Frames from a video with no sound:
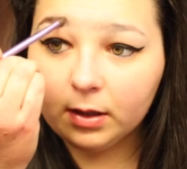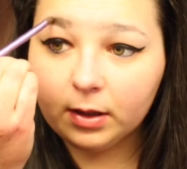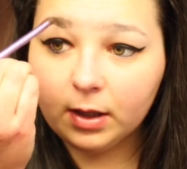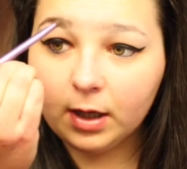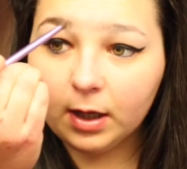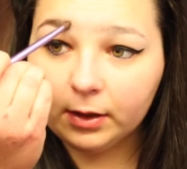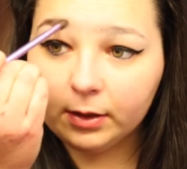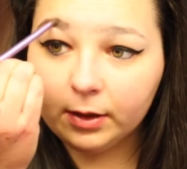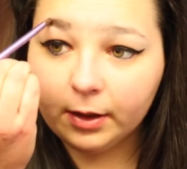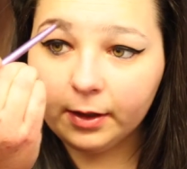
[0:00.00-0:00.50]

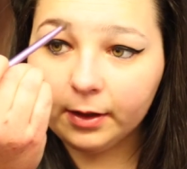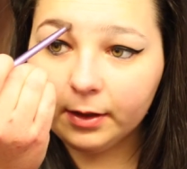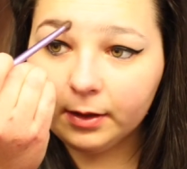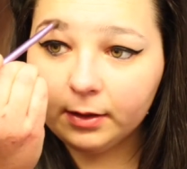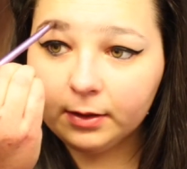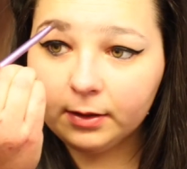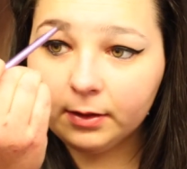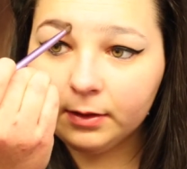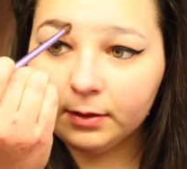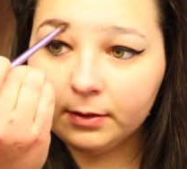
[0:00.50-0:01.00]
colour.
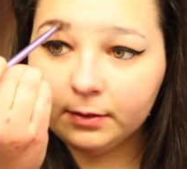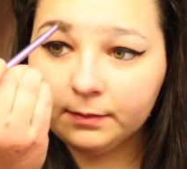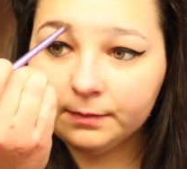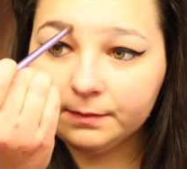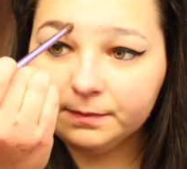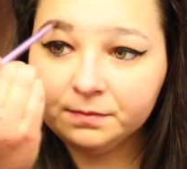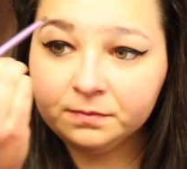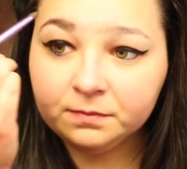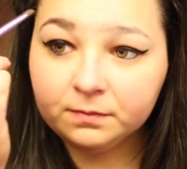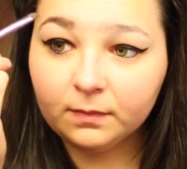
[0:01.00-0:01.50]

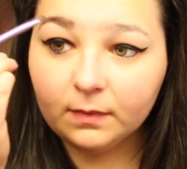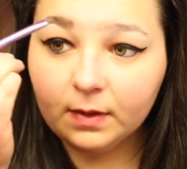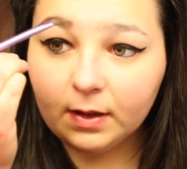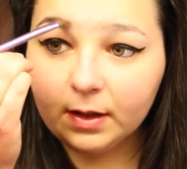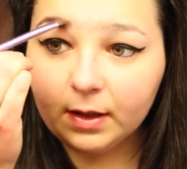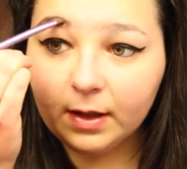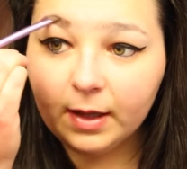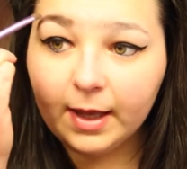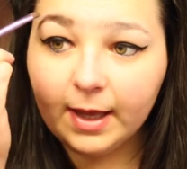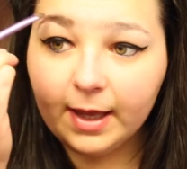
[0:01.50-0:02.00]

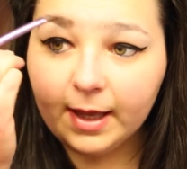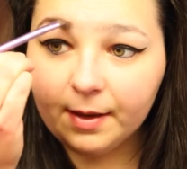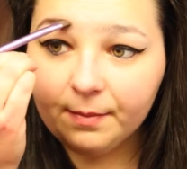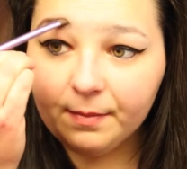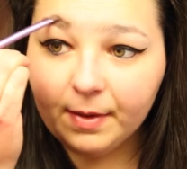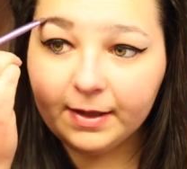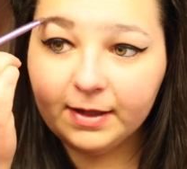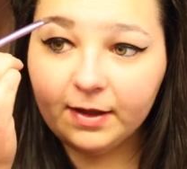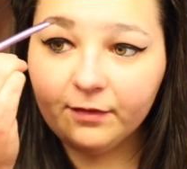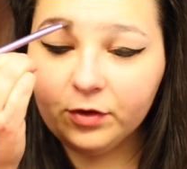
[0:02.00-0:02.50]

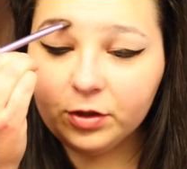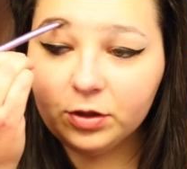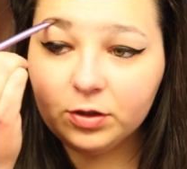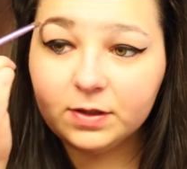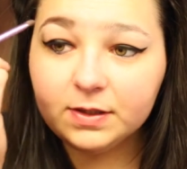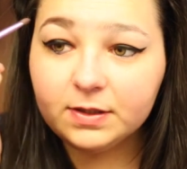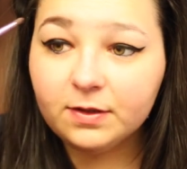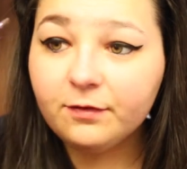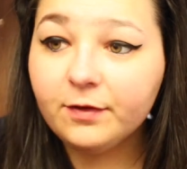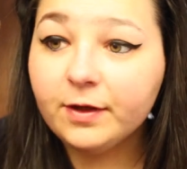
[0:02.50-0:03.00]
I never
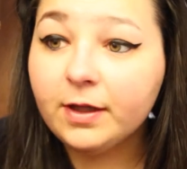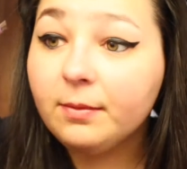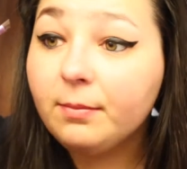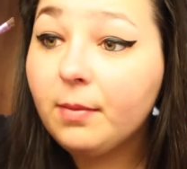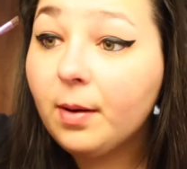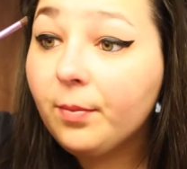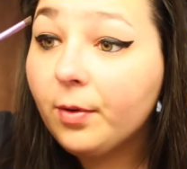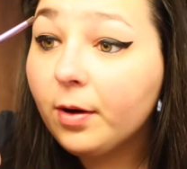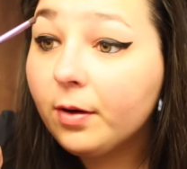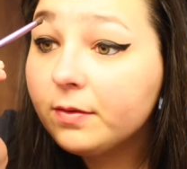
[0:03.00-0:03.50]
used to fill in
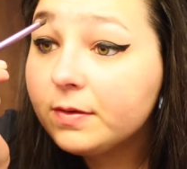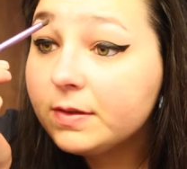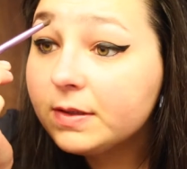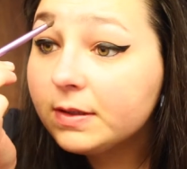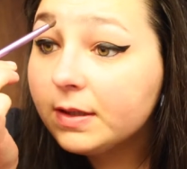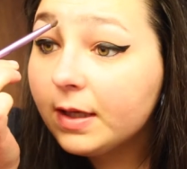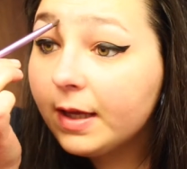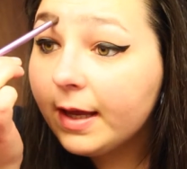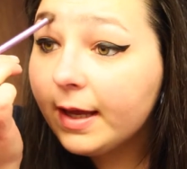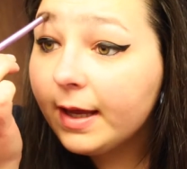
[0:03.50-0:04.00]
my
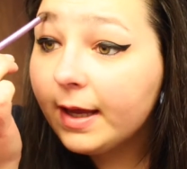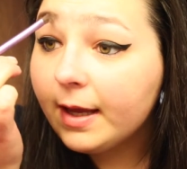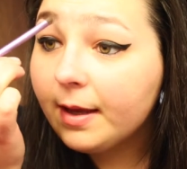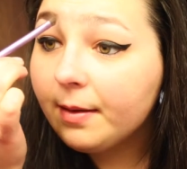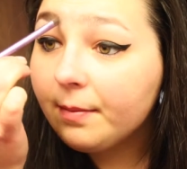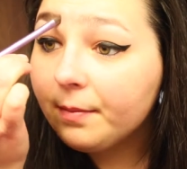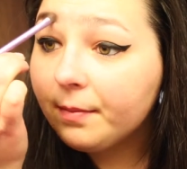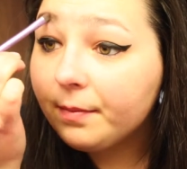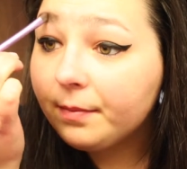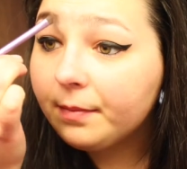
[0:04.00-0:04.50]
brows.
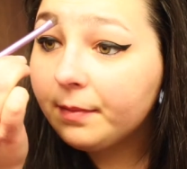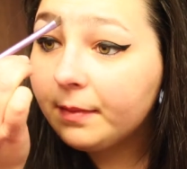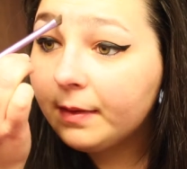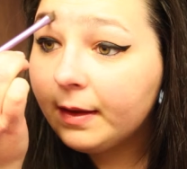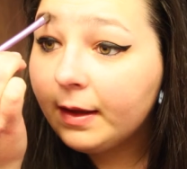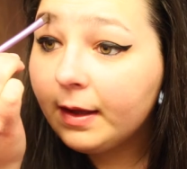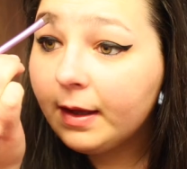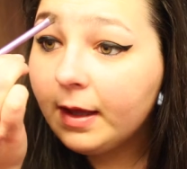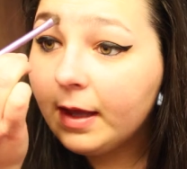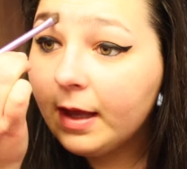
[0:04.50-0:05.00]
It
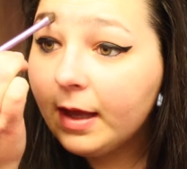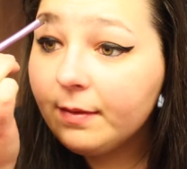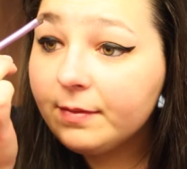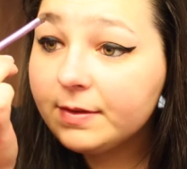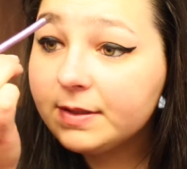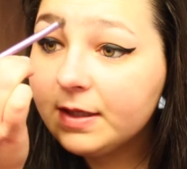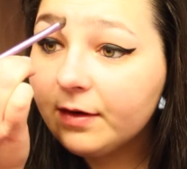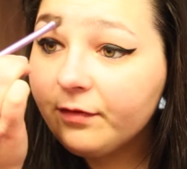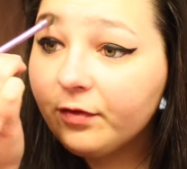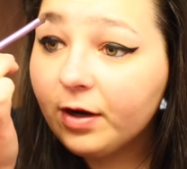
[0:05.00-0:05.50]

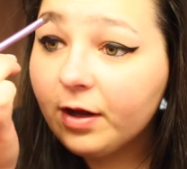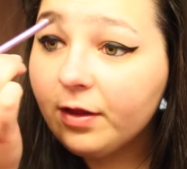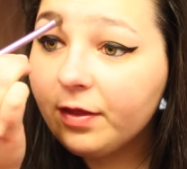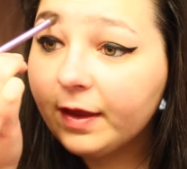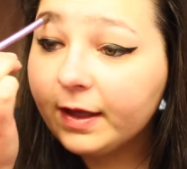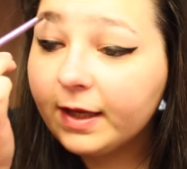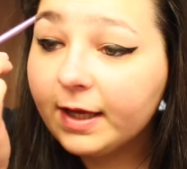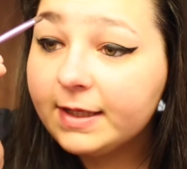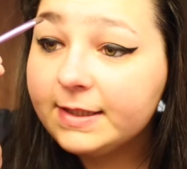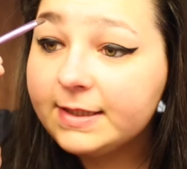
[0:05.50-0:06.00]
was never a
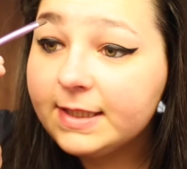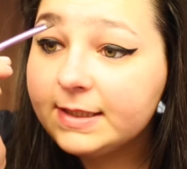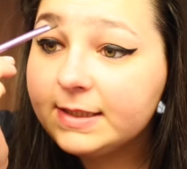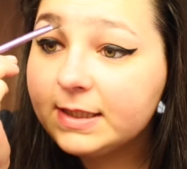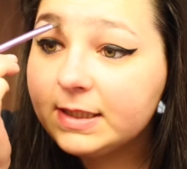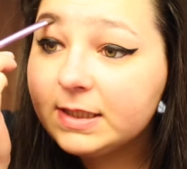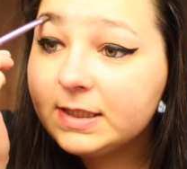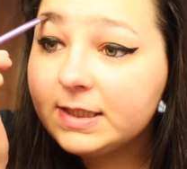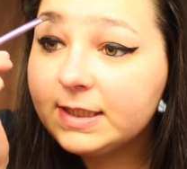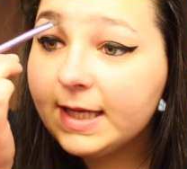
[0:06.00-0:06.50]
thing I
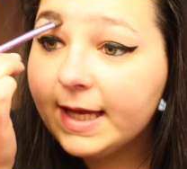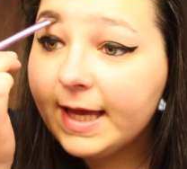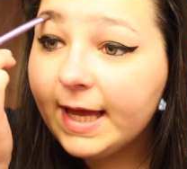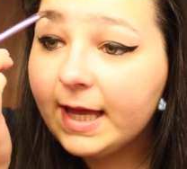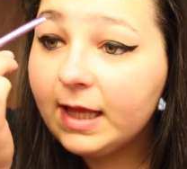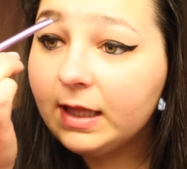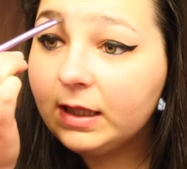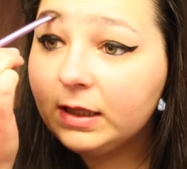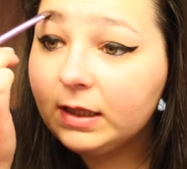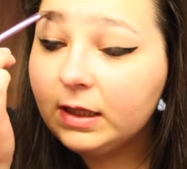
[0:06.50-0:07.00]
did
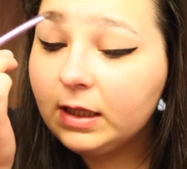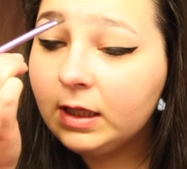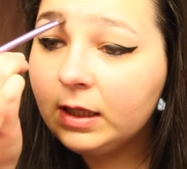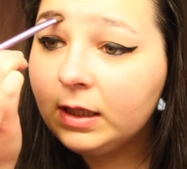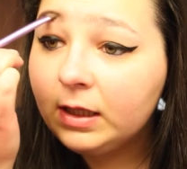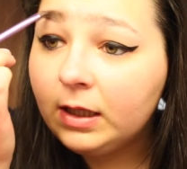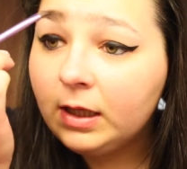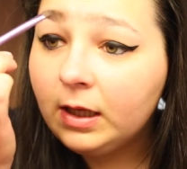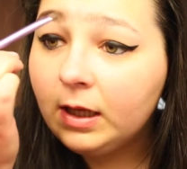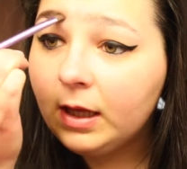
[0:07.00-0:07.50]
until
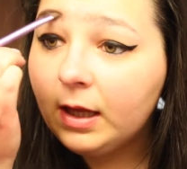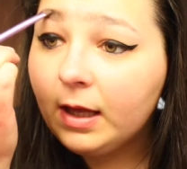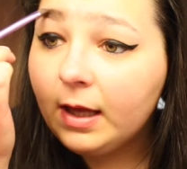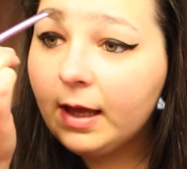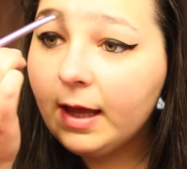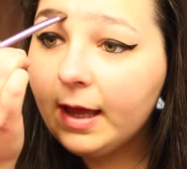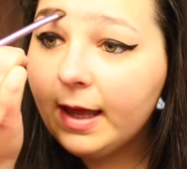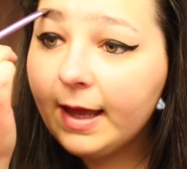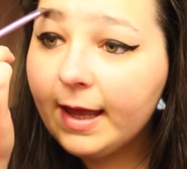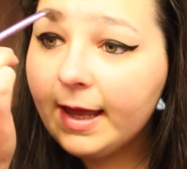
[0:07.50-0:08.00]

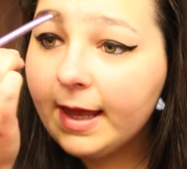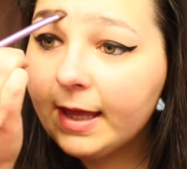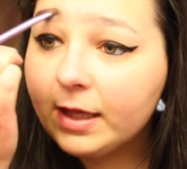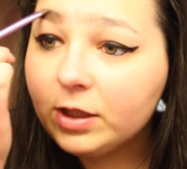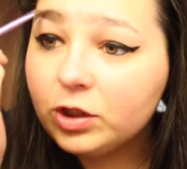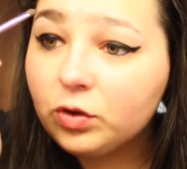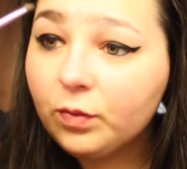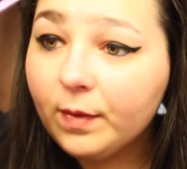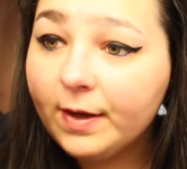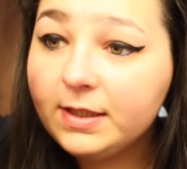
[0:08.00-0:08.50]

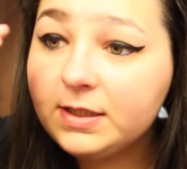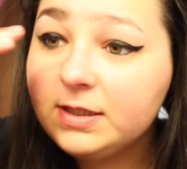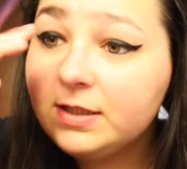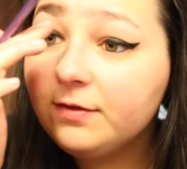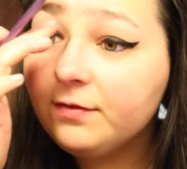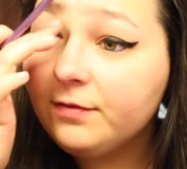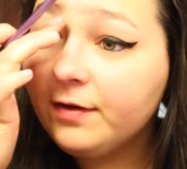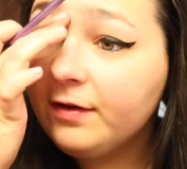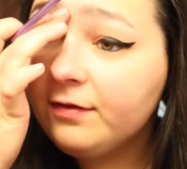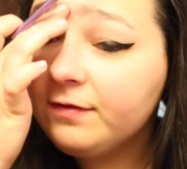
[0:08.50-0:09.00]

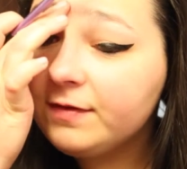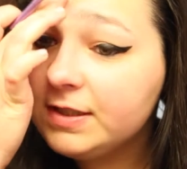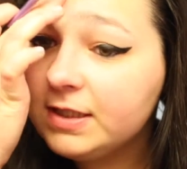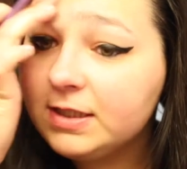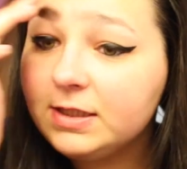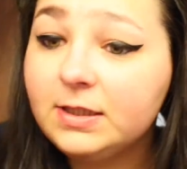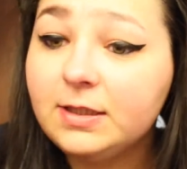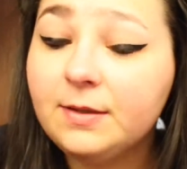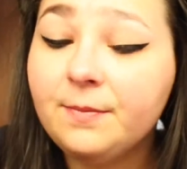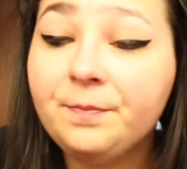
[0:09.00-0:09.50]

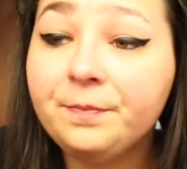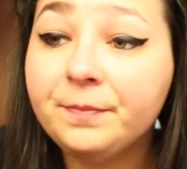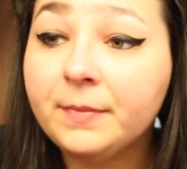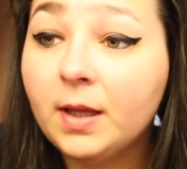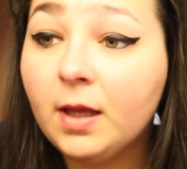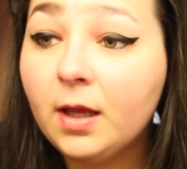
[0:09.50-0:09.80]
2015,